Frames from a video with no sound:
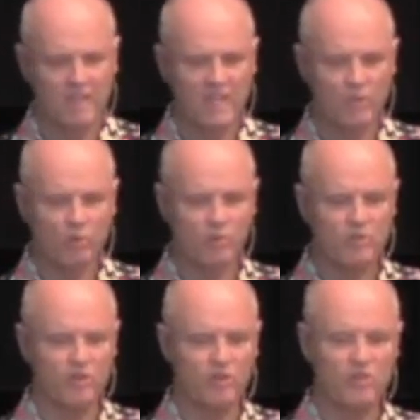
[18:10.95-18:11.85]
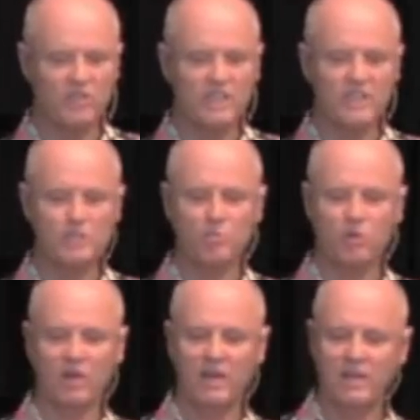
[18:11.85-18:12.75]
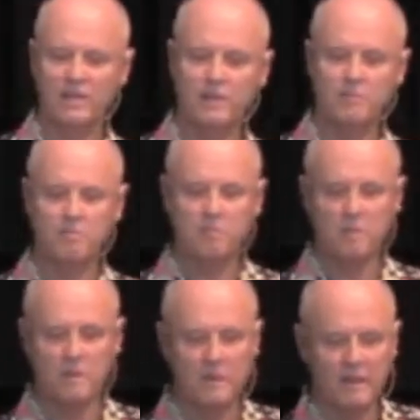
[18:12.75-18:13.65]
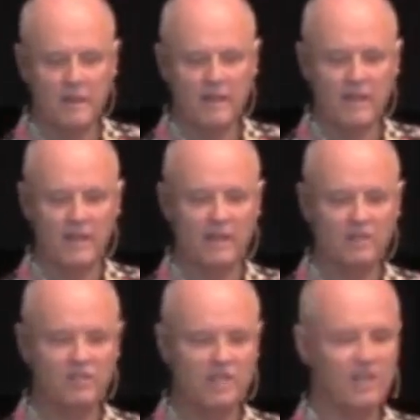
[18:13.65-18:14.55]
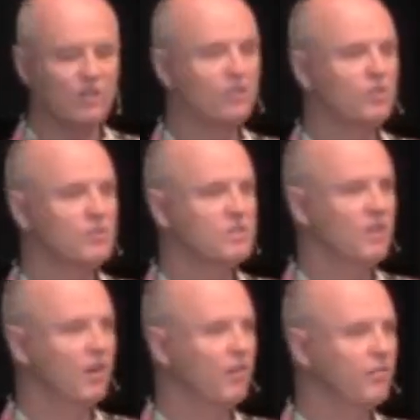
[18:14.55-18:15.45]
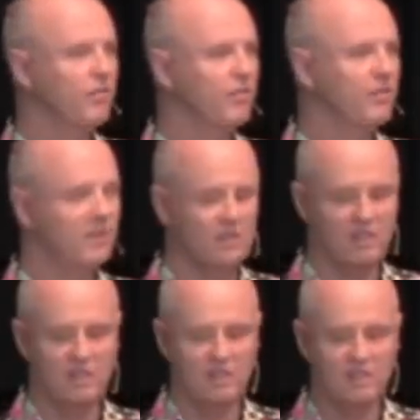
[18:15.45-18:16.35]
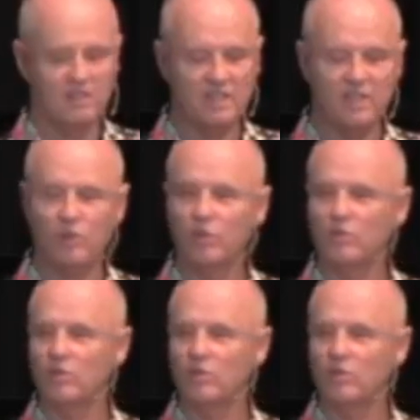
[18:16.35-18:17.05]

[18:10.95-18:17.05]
He will return to get his bride and to take her to himself and take her